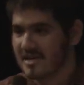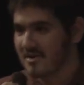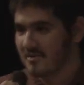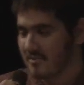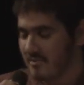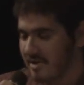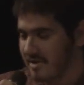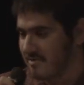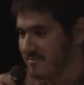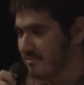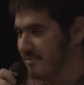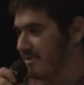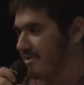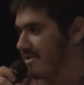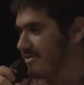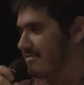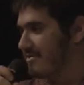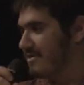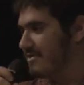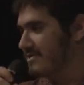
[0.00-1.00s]
written work
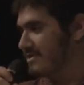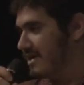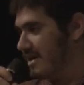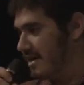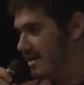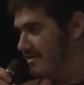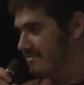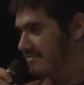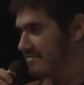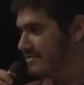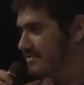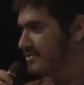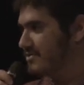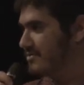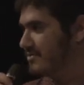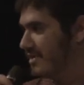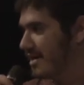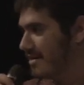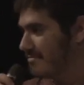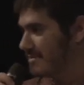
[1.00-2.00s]
of all time,
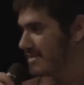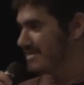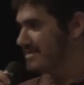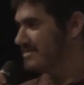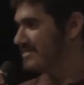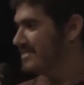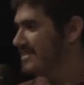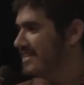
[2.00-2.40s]
Futurama,